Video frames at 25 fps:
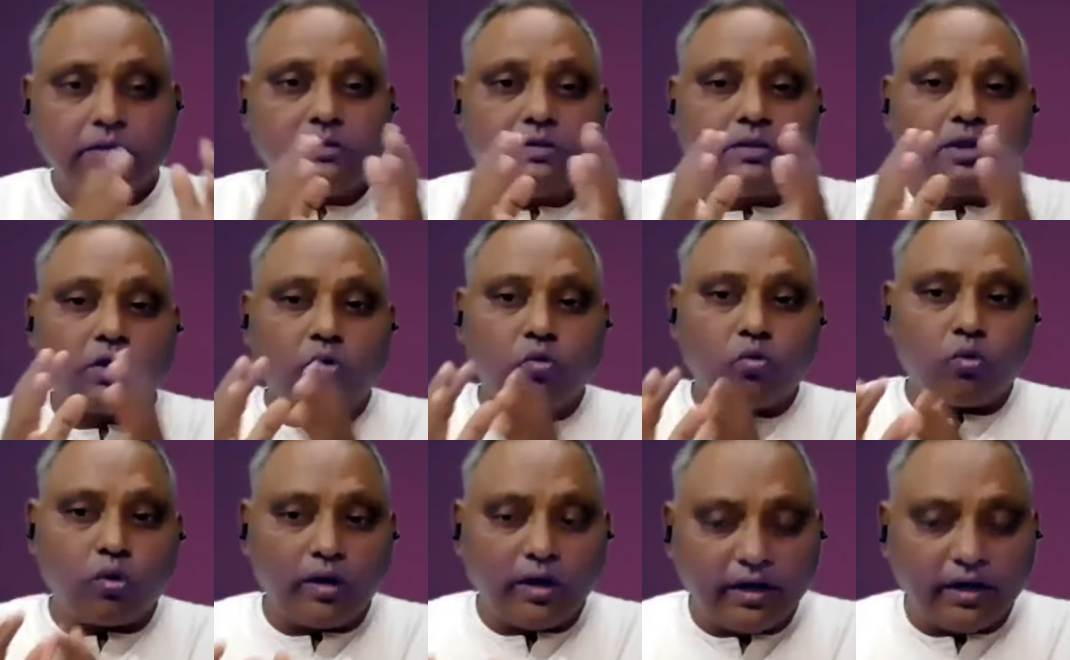the
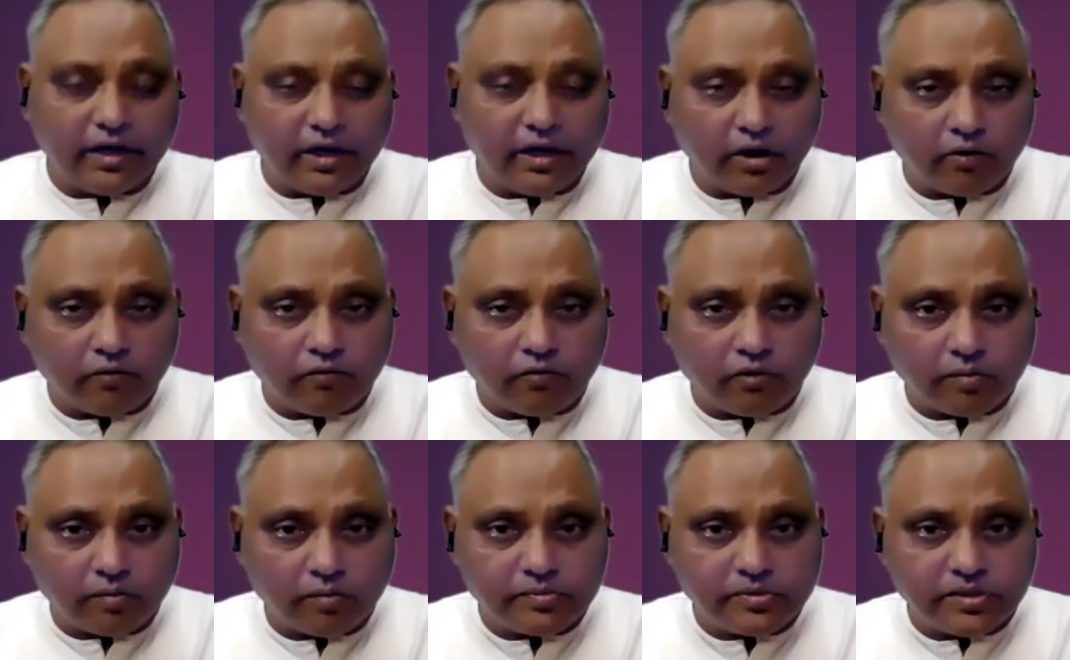quality
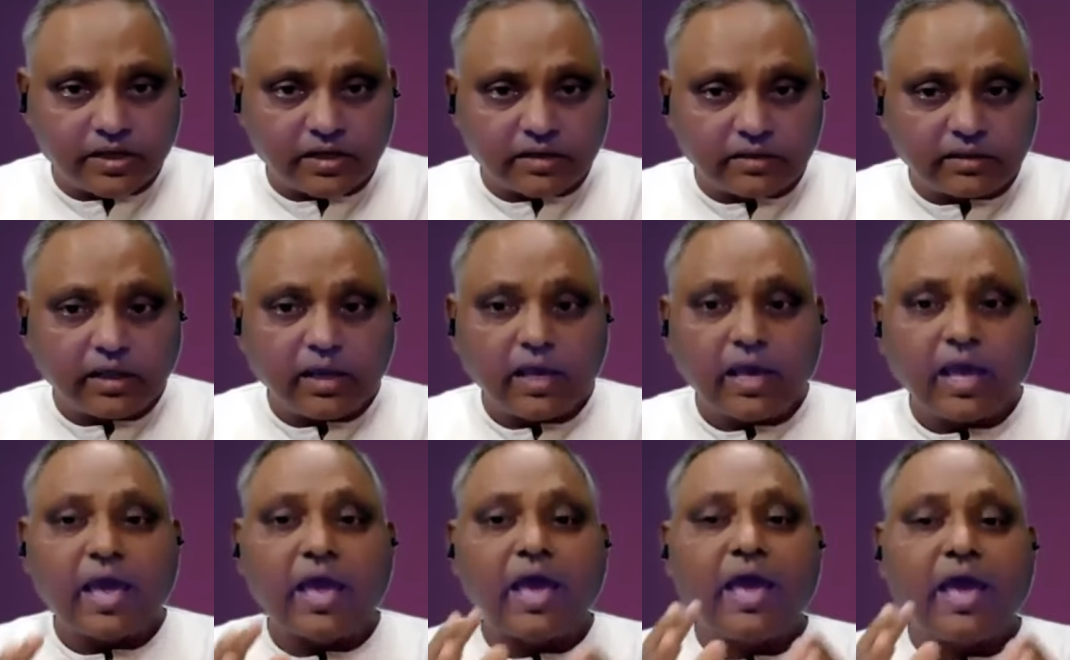of object,
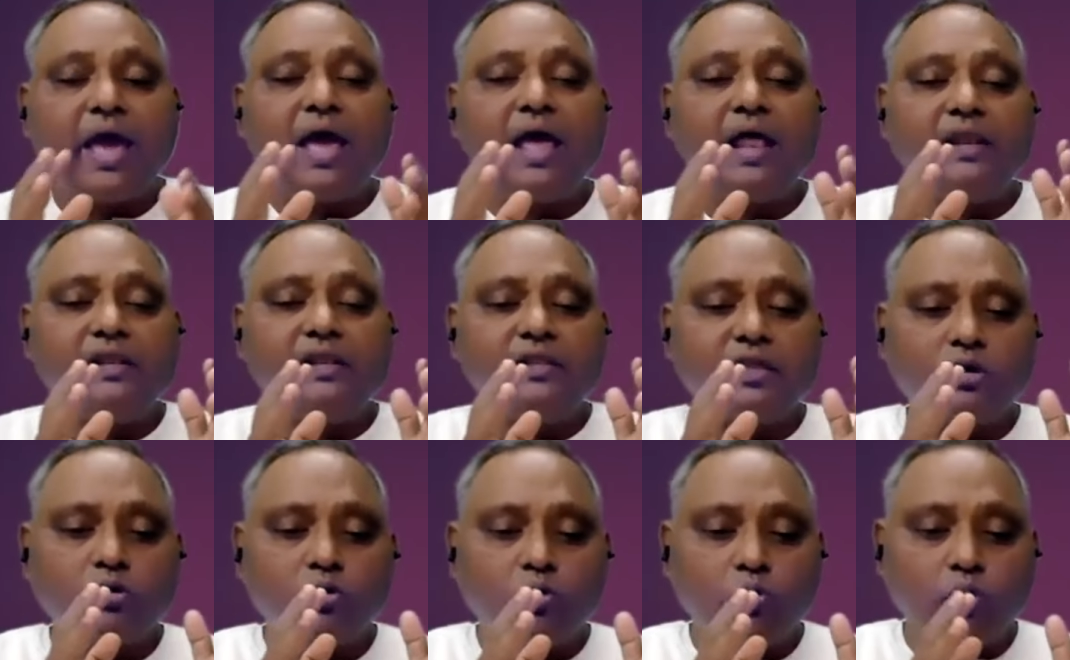
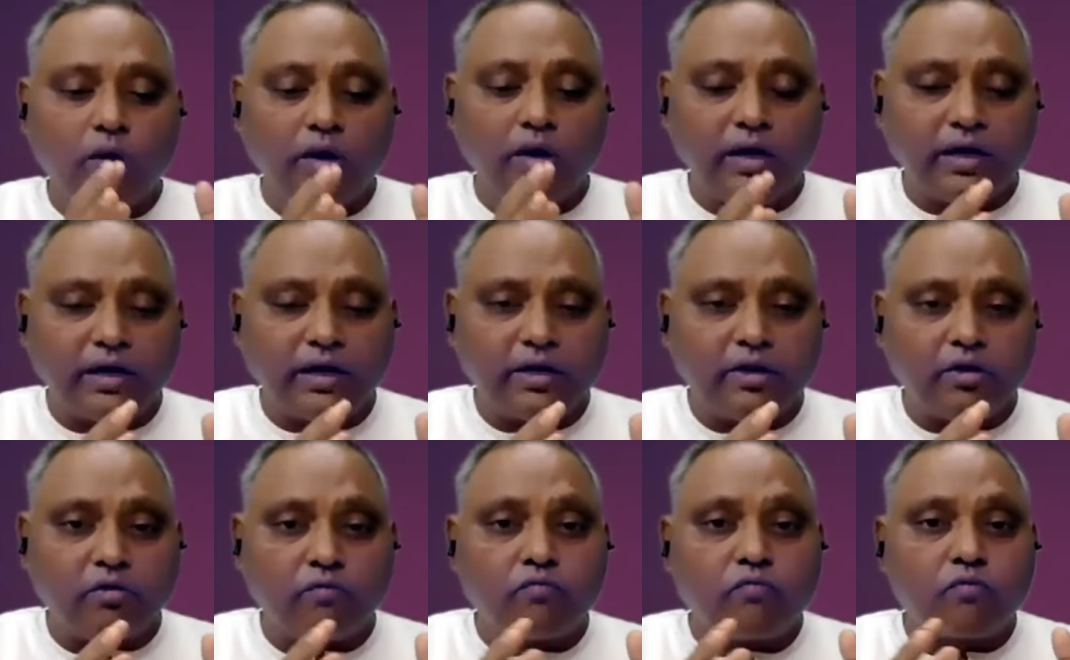and the
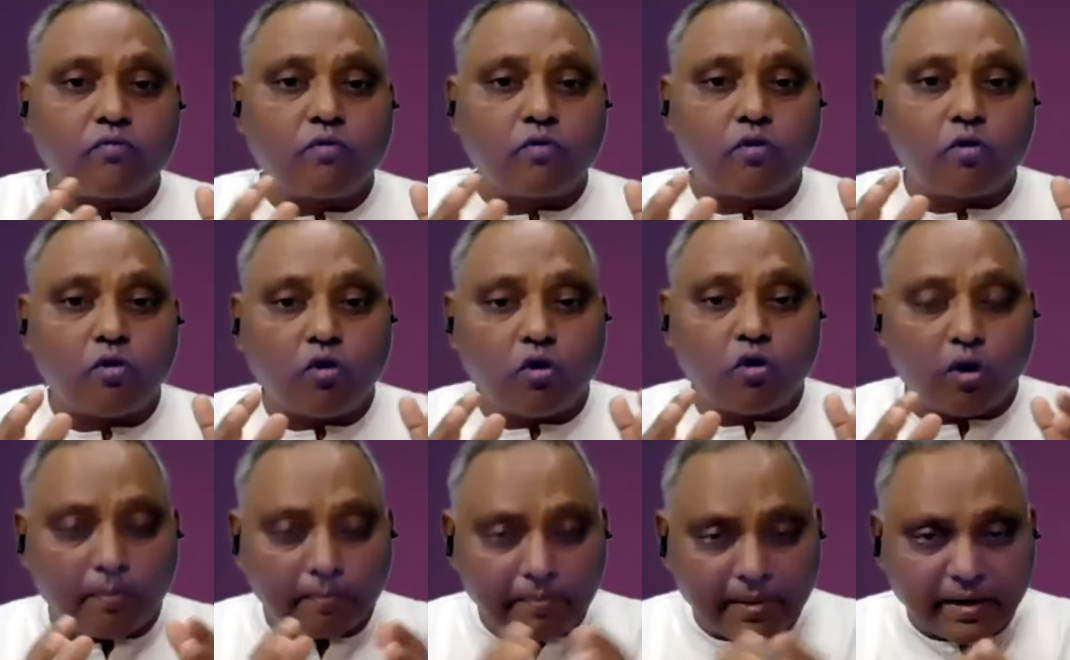quality of
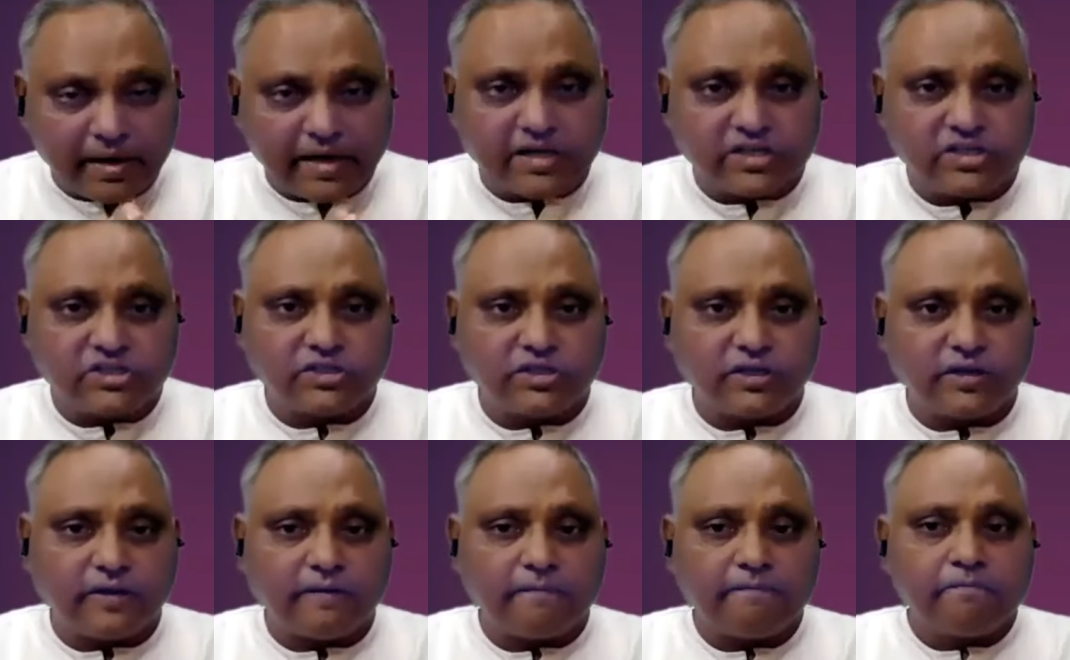
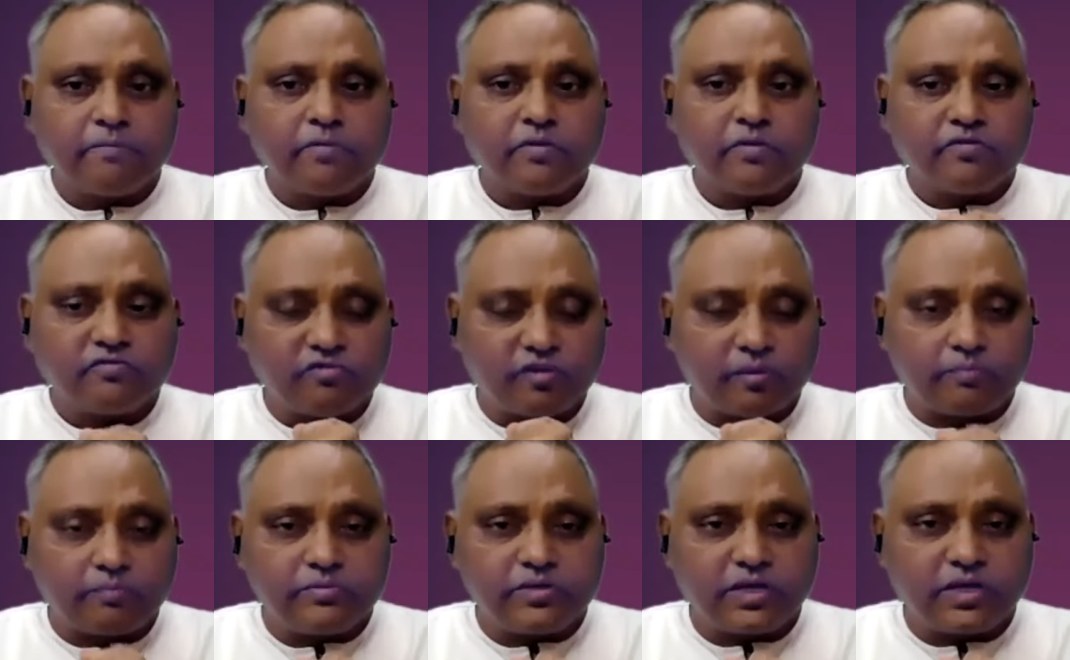combination,
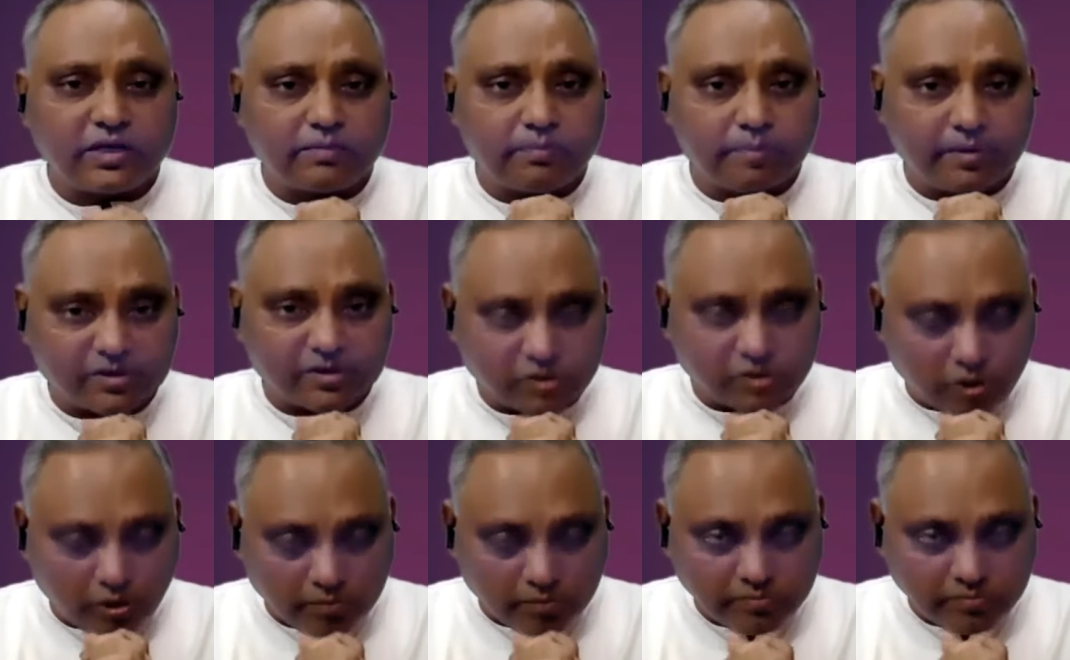subject
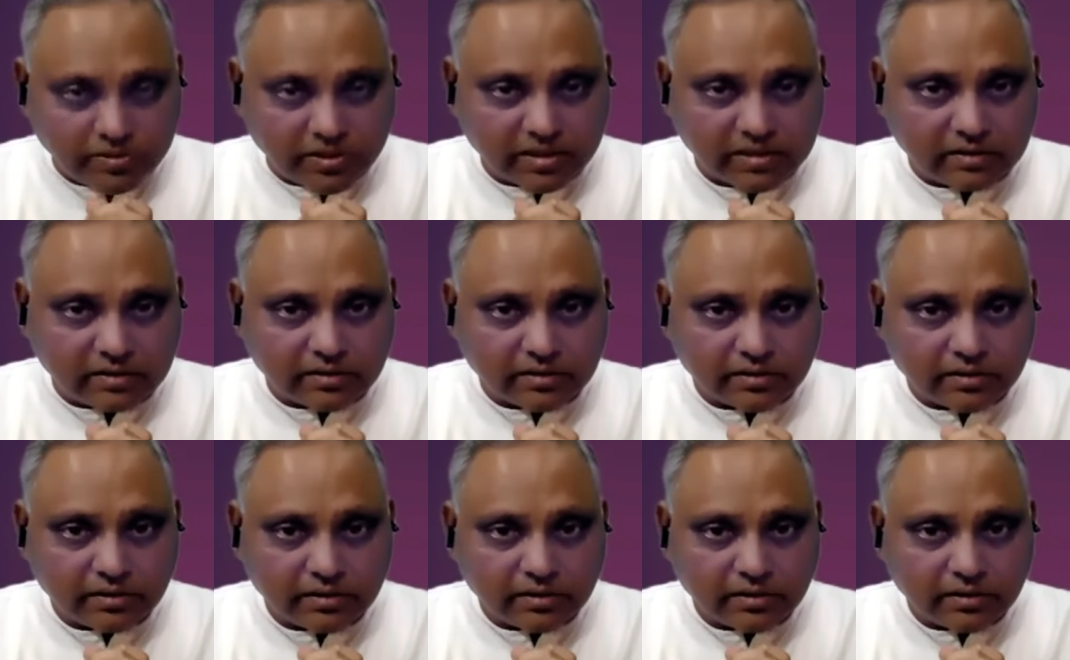plus object,